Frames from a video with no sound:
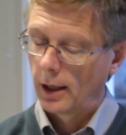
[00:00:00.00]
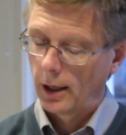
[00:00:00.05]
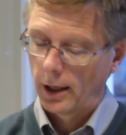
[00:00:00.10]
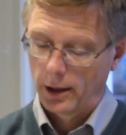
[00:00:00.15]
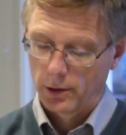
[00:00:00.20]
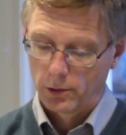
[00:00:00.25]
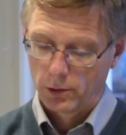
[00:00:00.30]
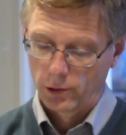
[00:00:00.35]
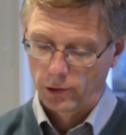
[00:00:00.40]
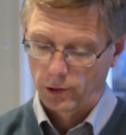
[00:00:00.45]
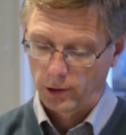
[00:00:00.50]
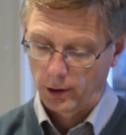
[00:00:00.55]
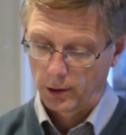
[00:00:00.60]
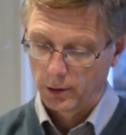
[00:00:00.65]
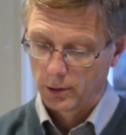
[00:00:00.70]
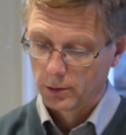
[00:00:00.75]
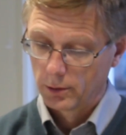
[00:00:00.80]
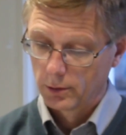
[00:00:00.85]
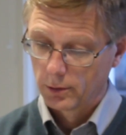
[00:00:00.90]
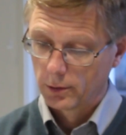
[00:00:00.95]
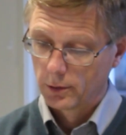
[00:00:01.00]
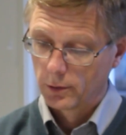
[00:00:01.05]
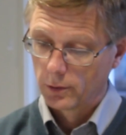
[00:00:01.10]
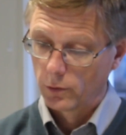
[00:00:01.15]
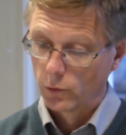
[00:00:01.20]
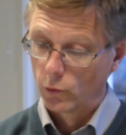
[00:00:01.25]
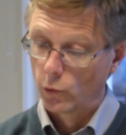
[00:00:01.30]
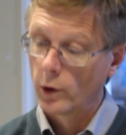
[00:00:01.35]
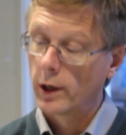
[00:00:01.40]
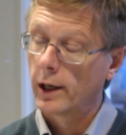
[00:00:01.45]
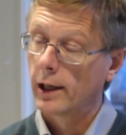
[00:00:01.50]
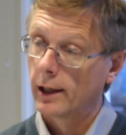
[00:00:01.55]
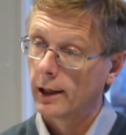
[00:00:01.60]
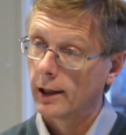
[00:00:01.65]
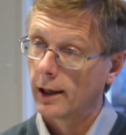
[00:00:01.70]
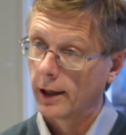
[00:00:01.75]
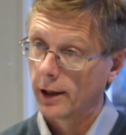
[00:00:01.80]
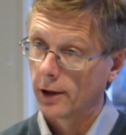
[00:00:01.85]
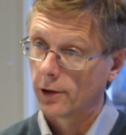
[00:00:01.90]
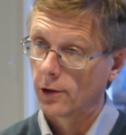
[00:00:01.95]
I'd also really
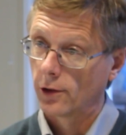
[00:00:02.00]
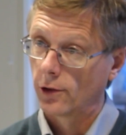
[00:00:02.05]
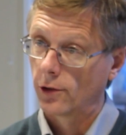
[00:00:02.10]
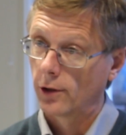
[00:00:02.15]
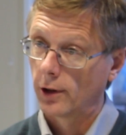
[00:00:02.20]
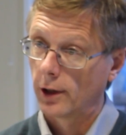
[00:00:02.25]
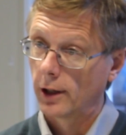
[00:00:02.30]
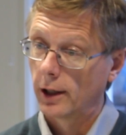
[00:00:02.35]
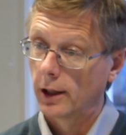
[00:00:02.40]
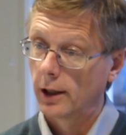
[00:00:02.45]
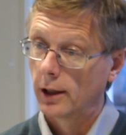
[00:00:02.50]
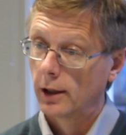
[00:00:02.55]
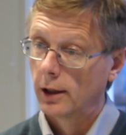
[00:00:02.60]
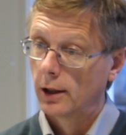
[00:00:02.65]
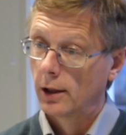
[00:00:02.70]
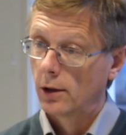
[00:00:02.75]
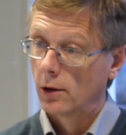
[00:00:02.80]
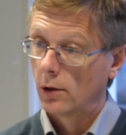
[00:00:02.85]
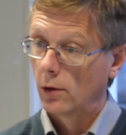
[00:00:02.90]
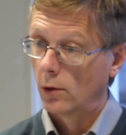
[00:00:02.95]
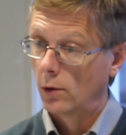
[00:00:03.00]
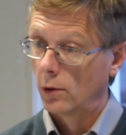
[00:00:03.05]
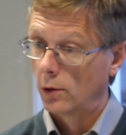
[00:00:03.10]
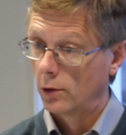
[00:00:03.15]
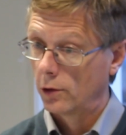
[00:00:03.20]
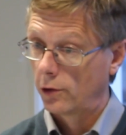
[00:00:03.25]
like to see all